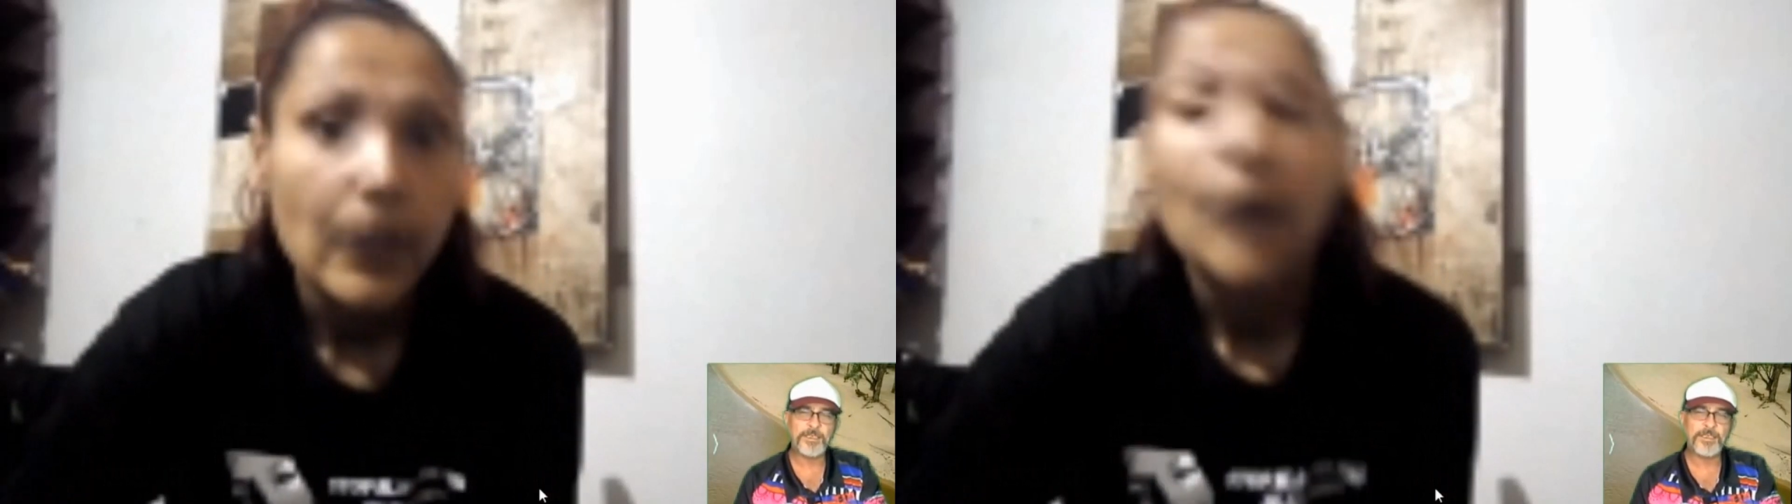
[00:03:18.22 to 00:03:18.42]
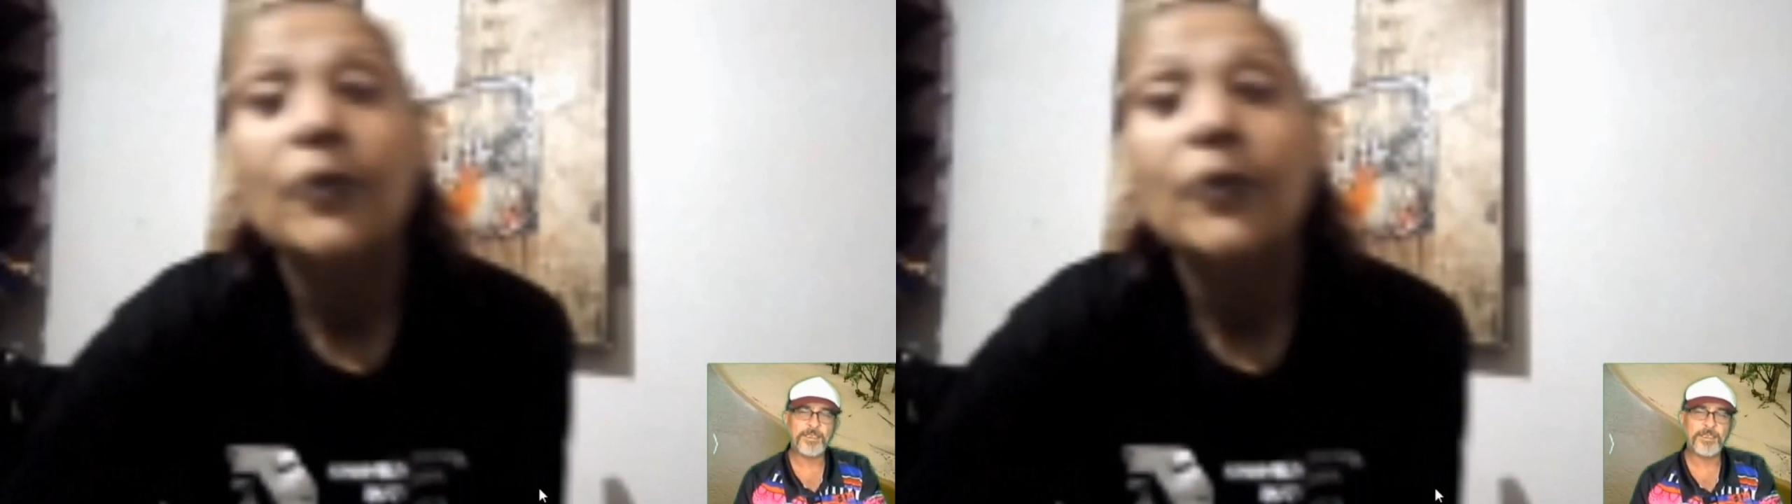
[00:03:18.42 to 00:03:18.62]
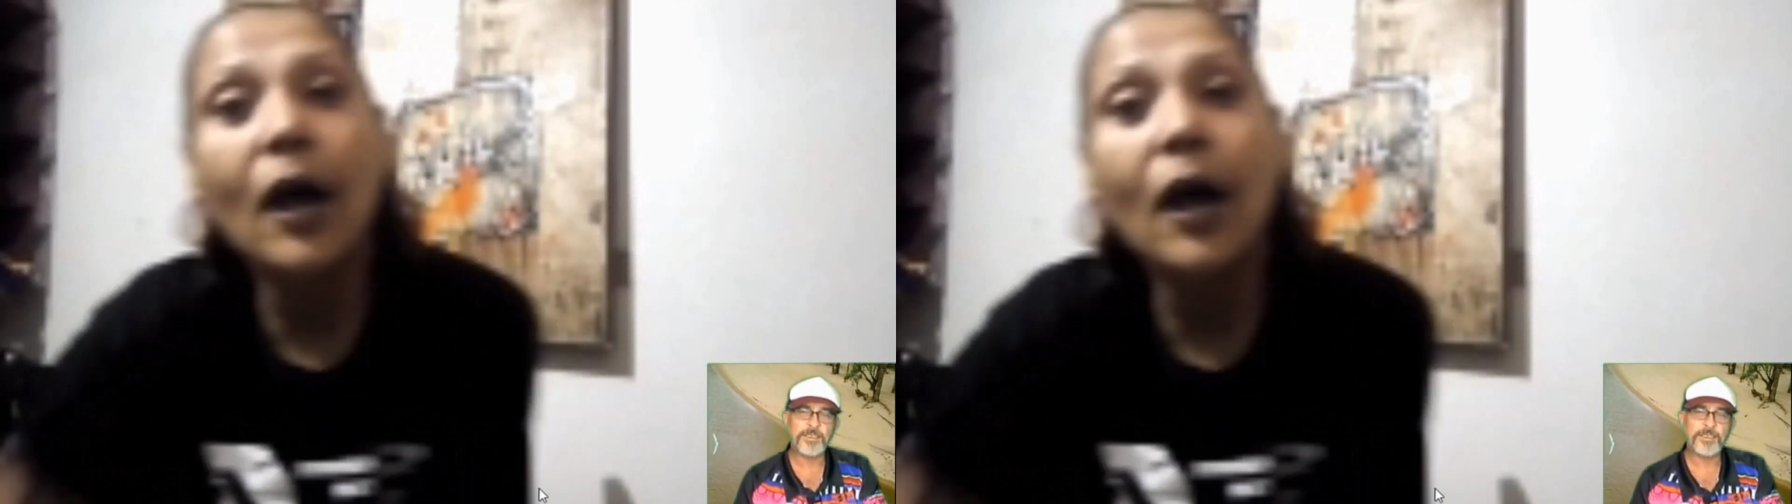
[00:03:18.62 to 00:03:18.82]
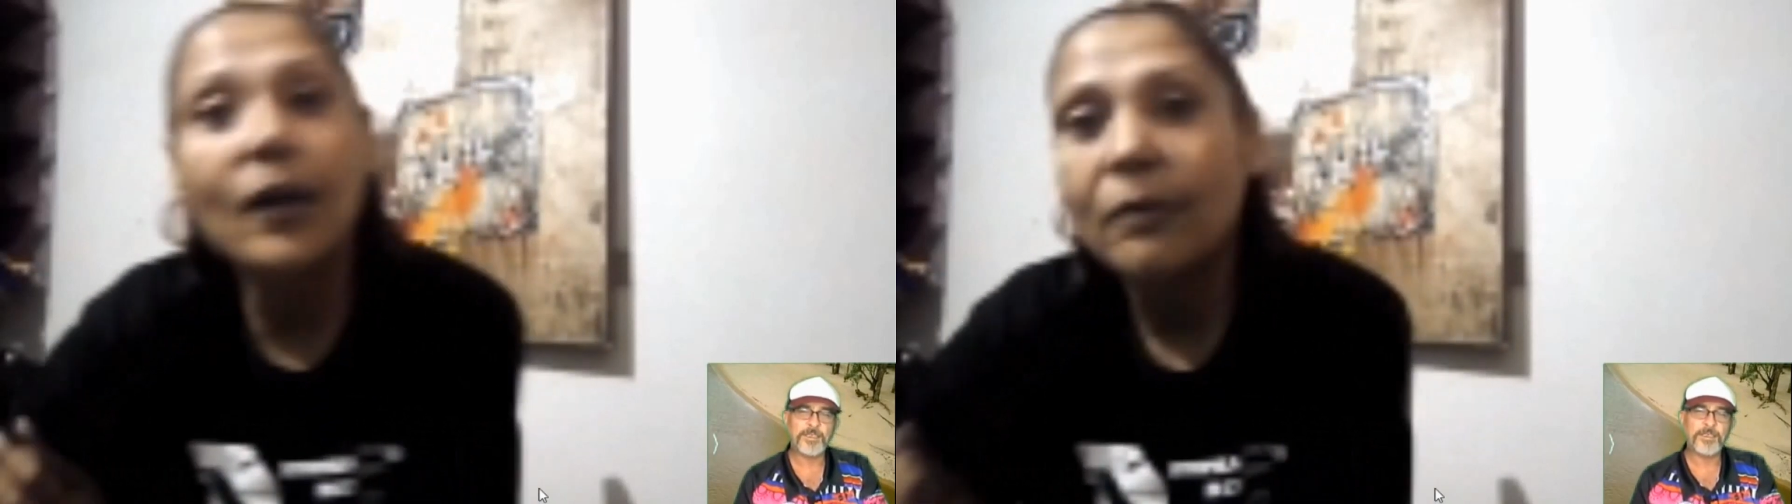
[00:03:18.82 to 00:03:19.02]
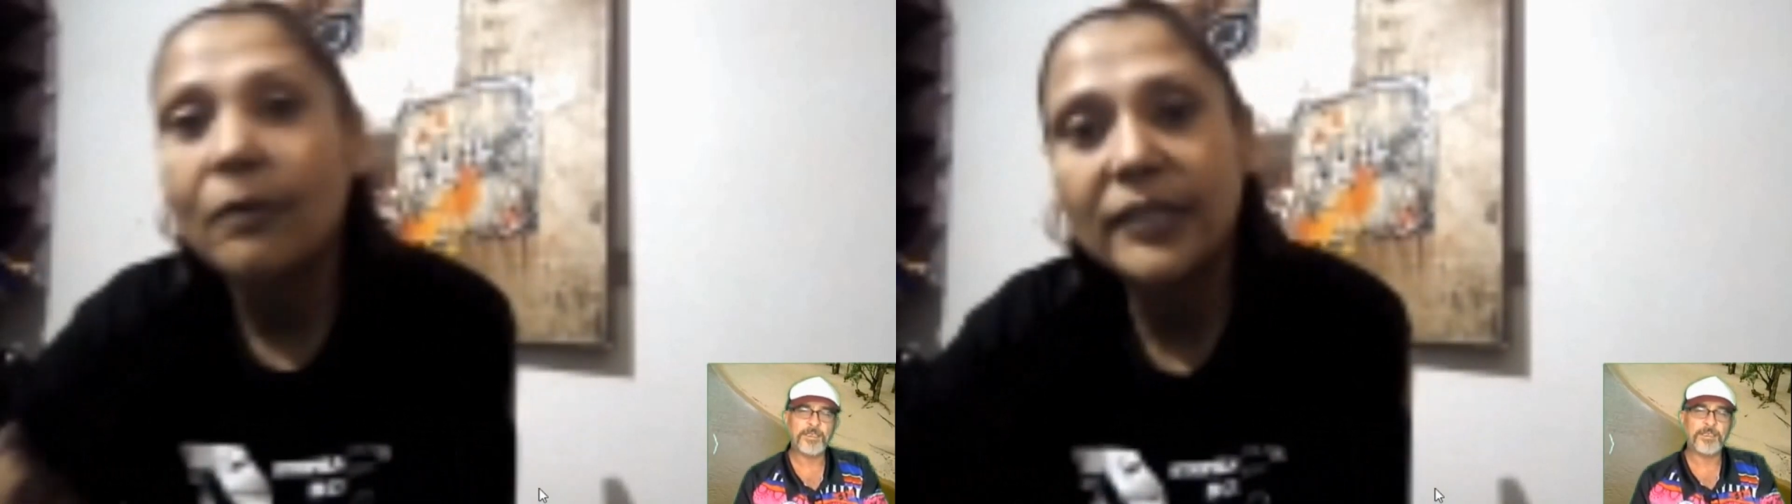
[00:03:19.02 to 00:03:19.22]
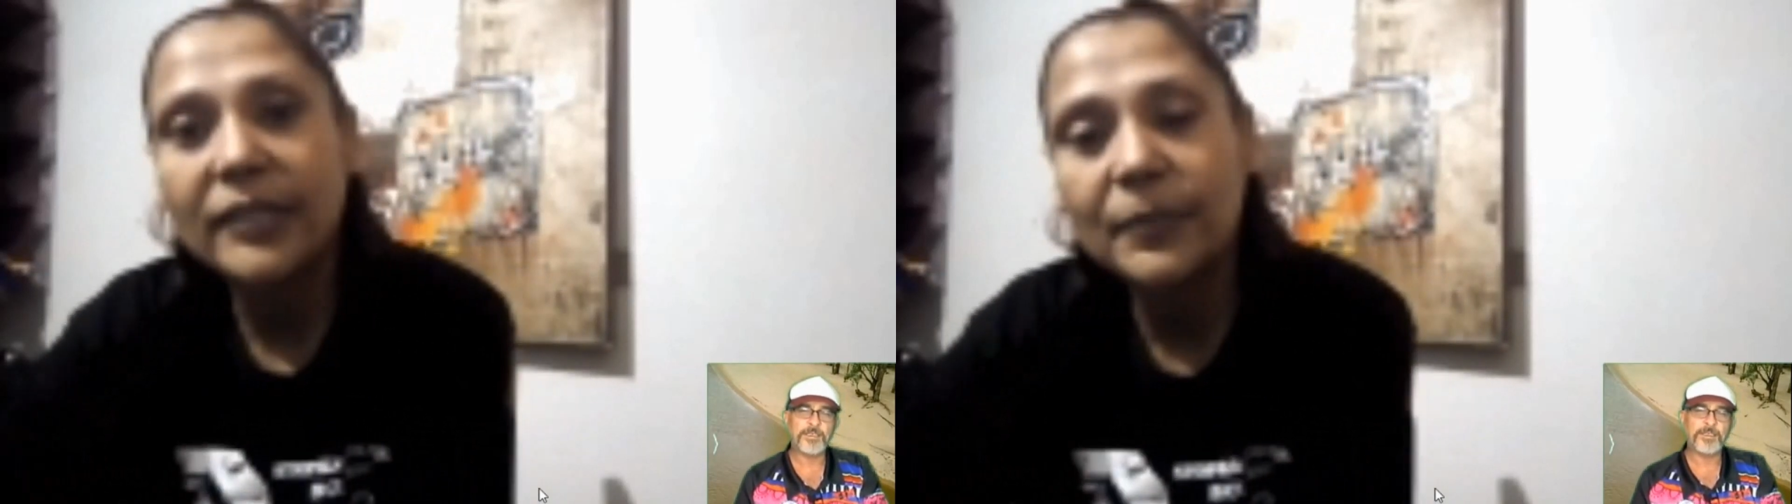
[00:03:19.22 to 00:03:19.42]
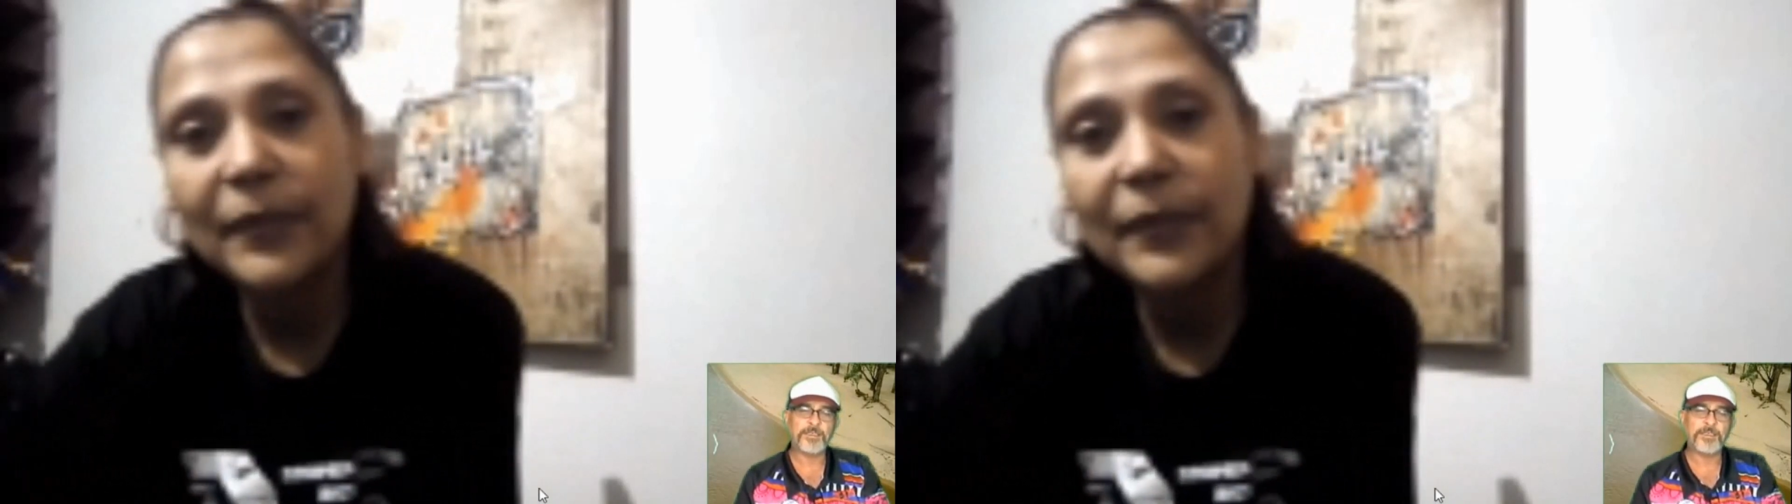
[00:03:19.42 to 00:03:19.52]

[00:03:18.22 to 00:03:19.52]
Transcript: No, I didn't